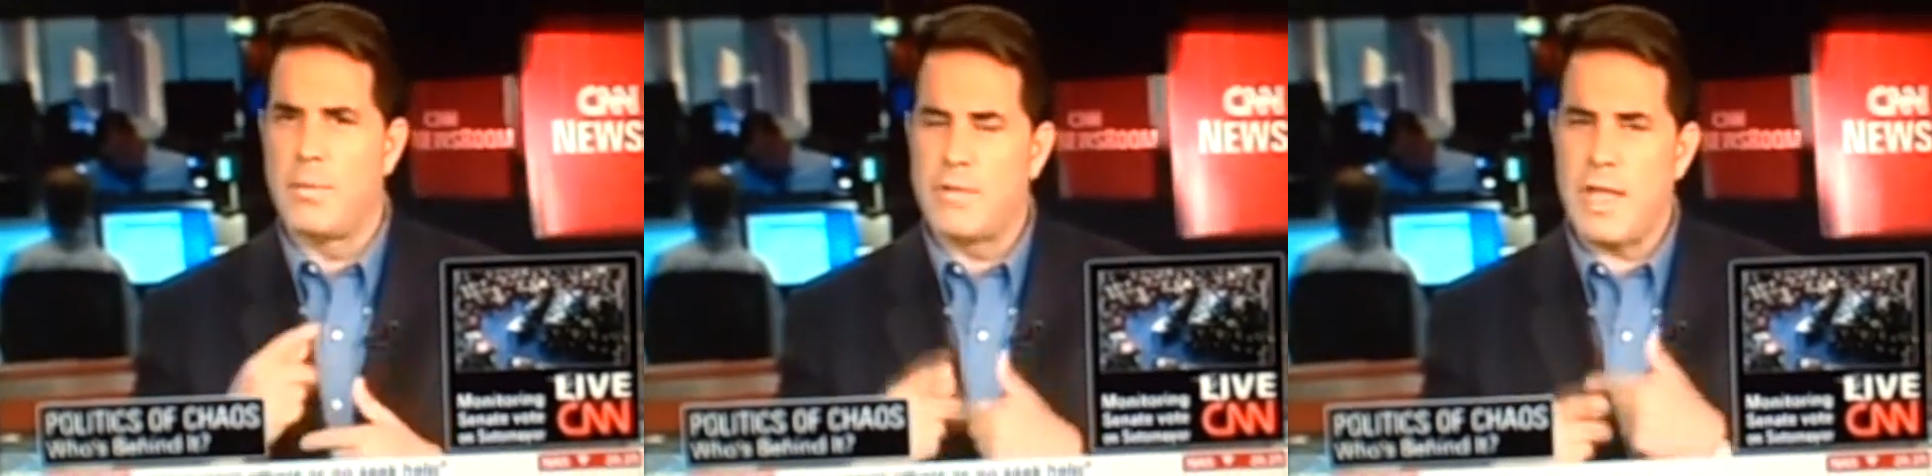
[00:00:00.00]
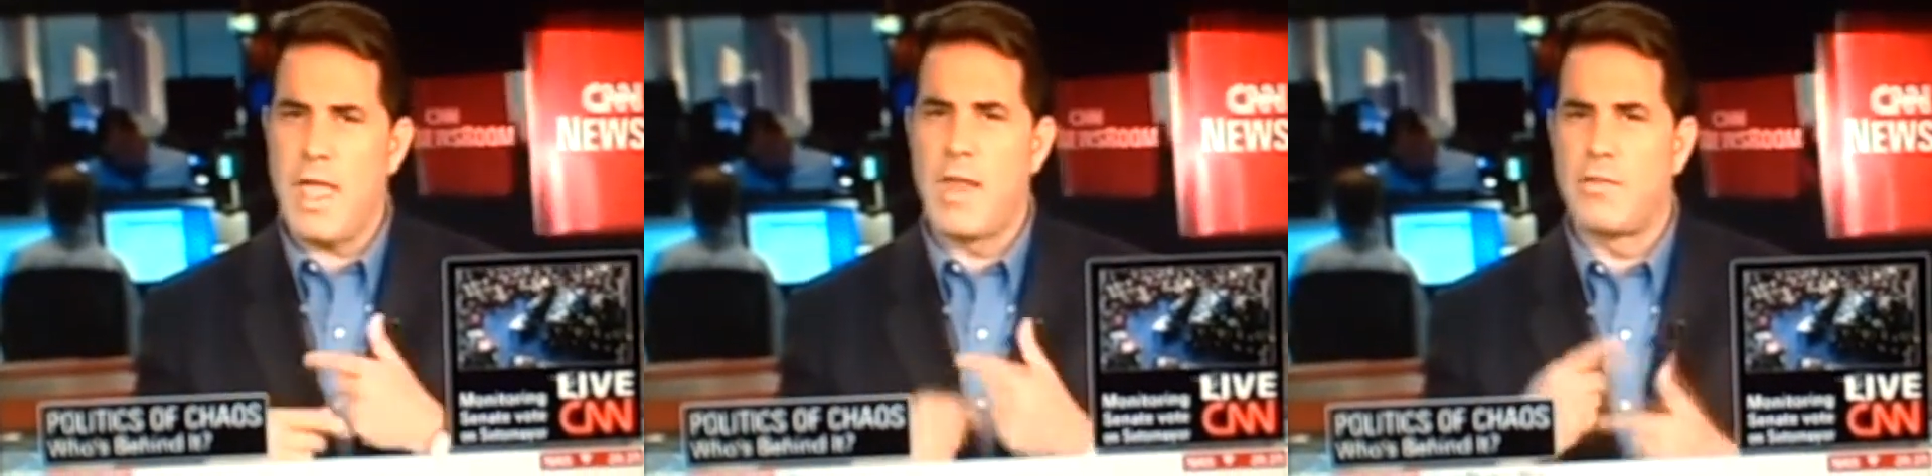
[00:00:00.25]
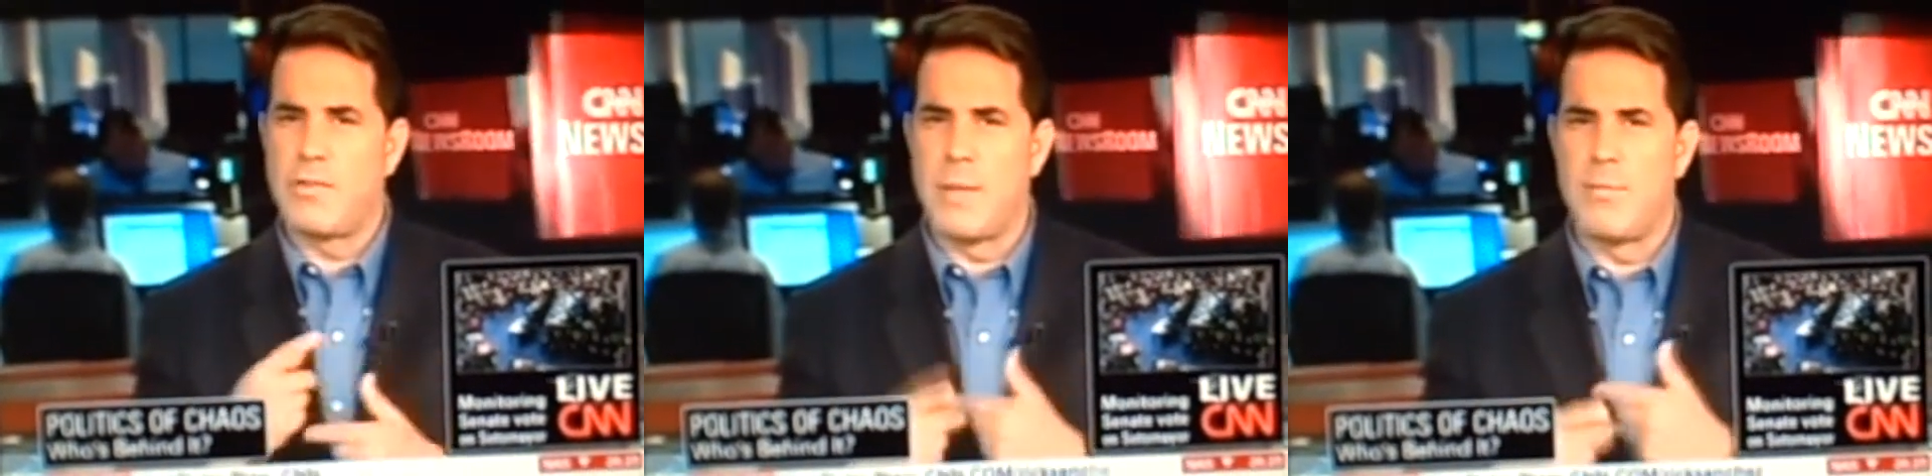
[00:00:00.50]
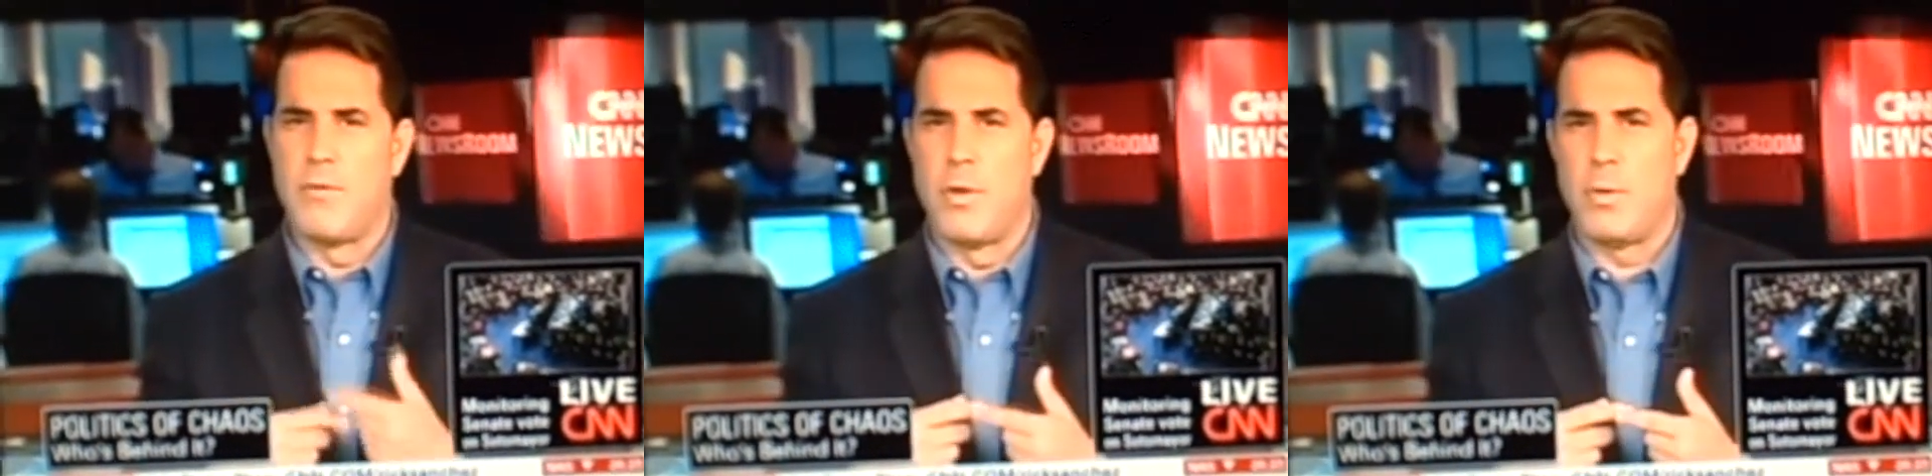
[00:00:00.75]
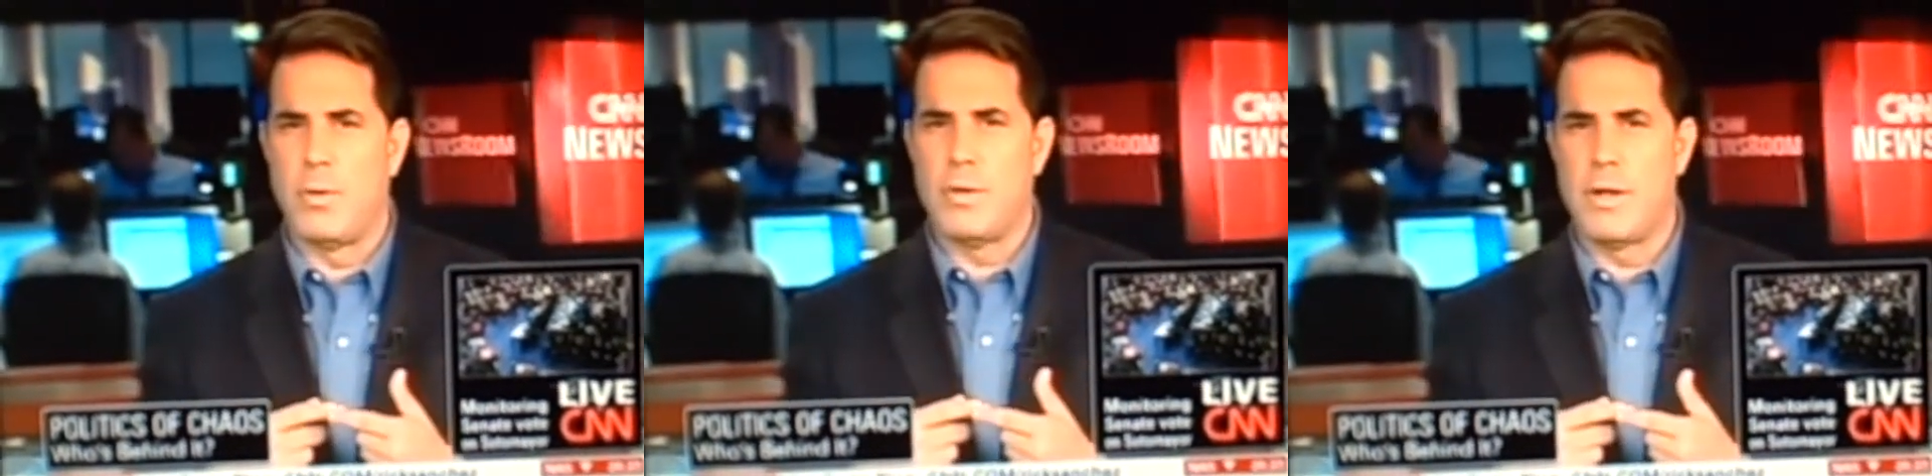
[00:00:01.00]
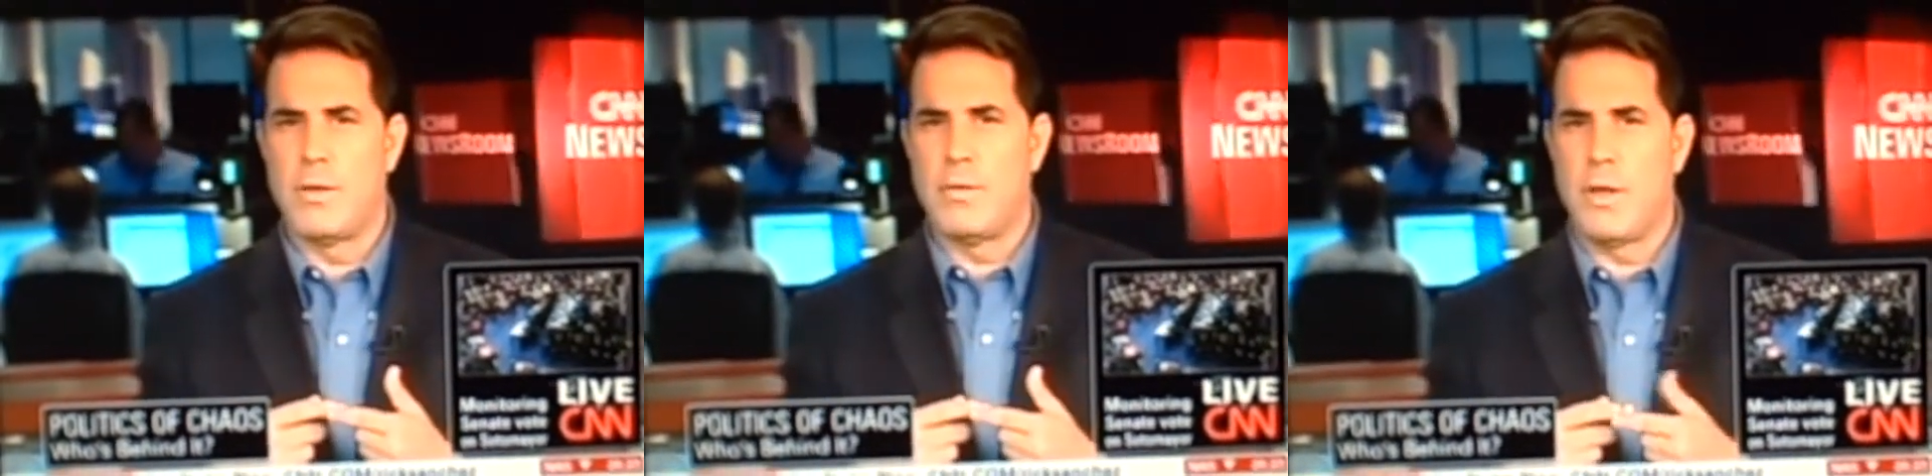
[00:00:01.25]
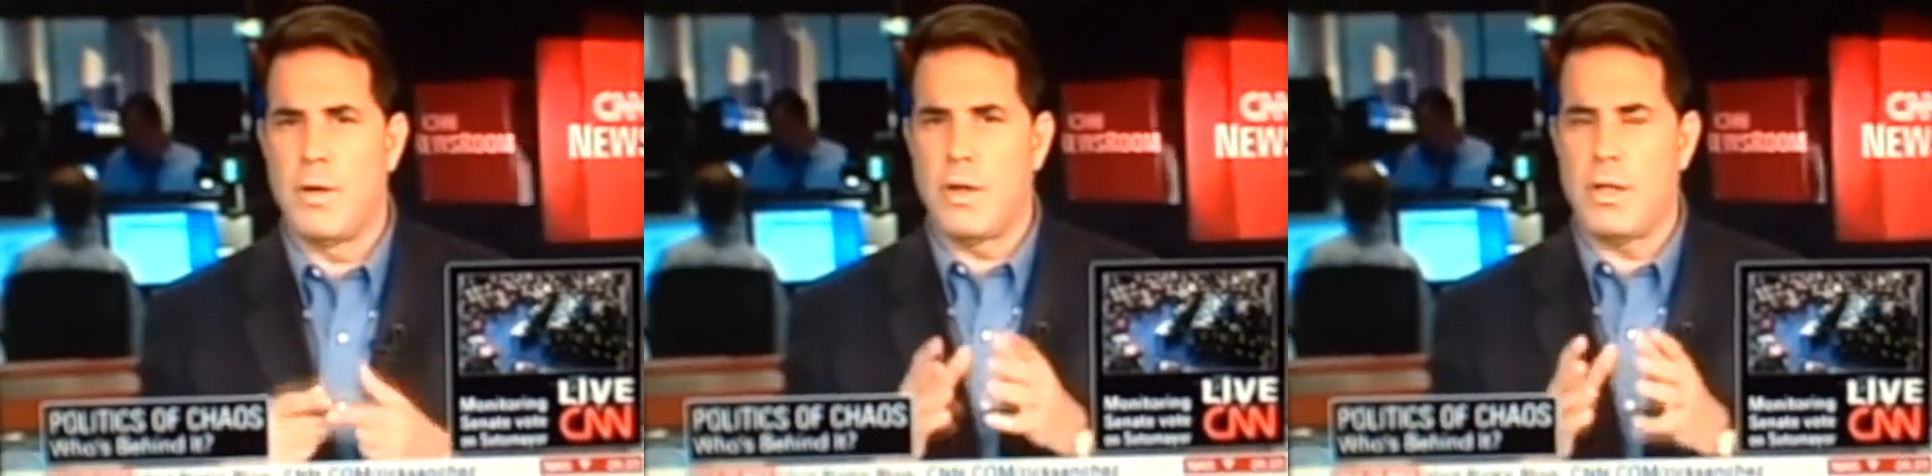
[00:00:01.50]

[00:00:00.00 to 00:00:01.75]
They're taking it a step forward. They're